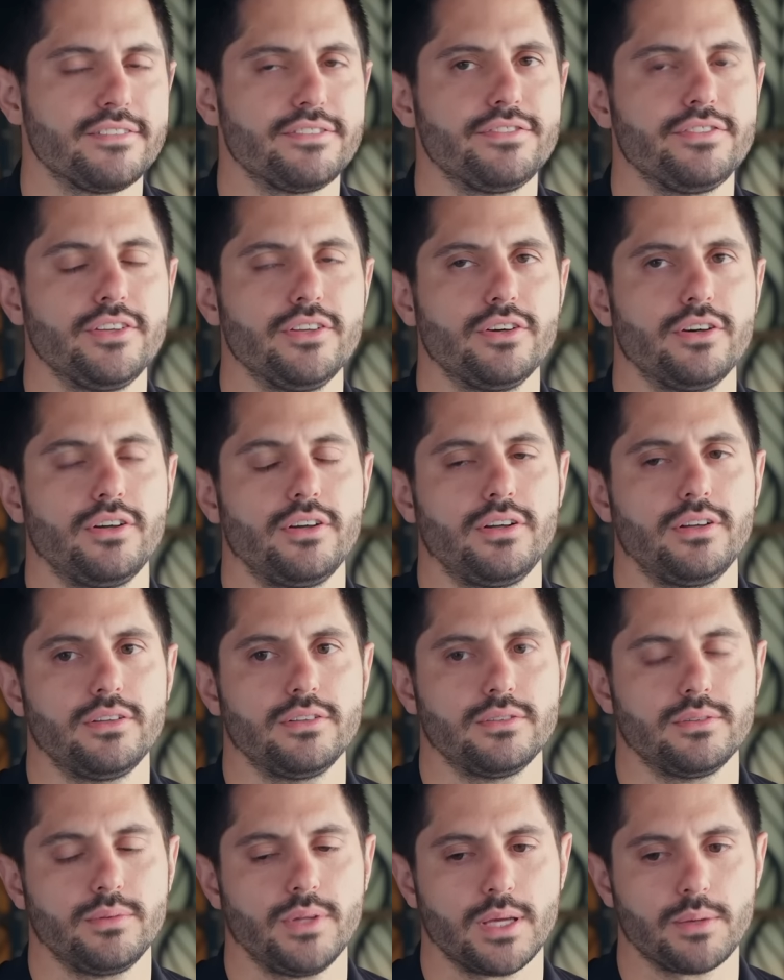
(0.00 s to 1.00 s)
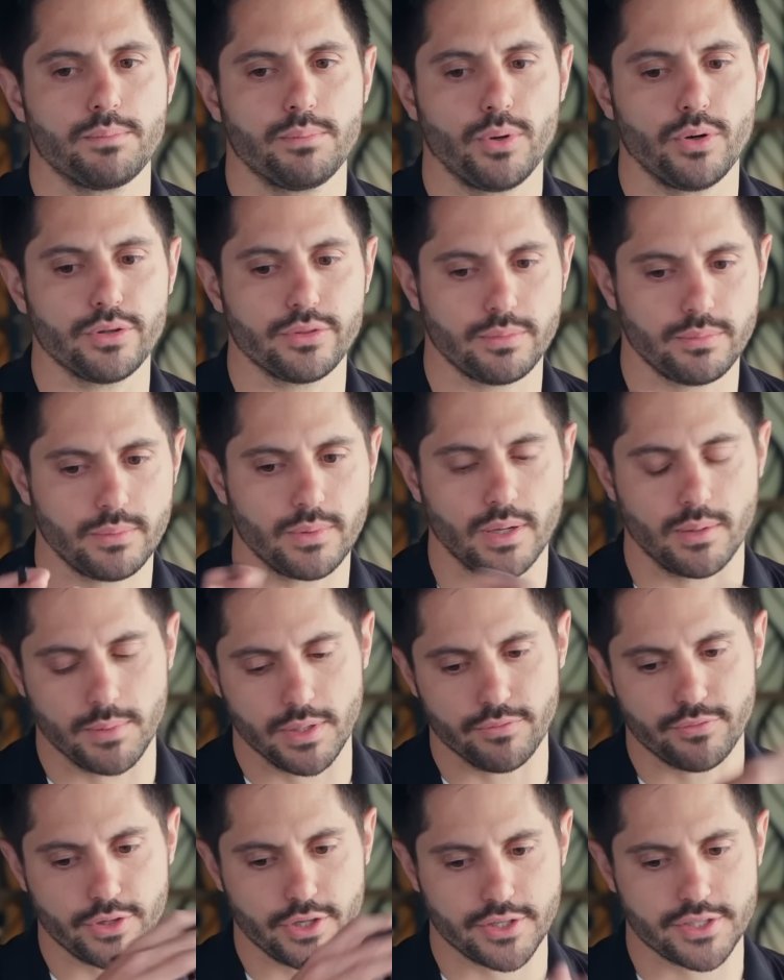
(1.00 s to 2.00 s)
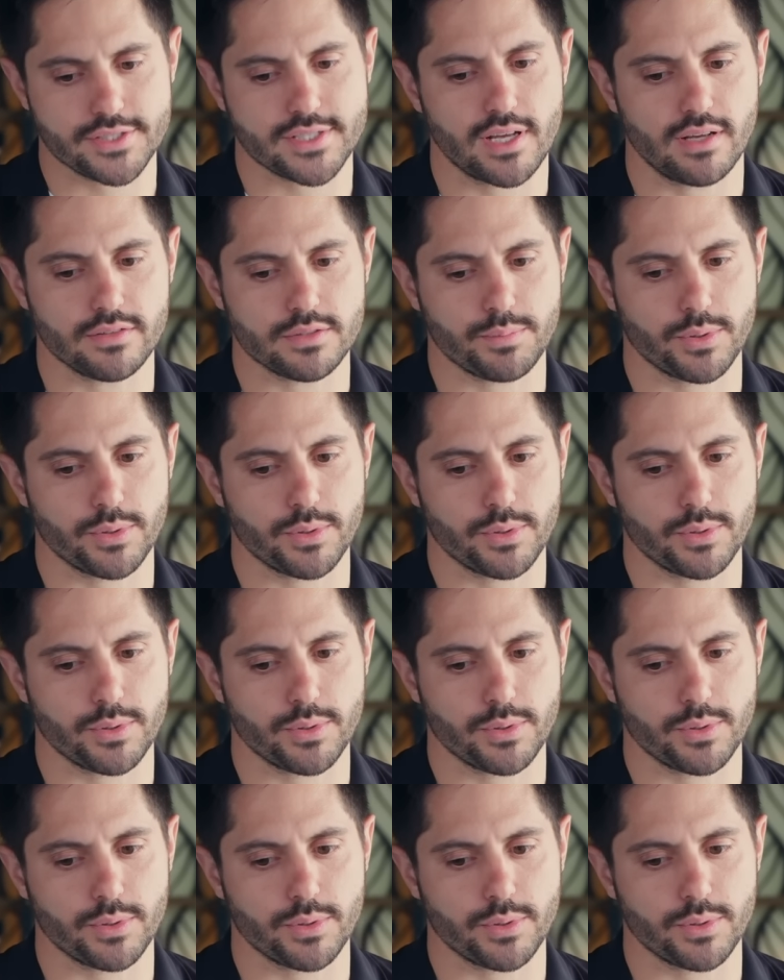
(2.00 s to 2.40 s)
feel, like both, I mean, for yourselves,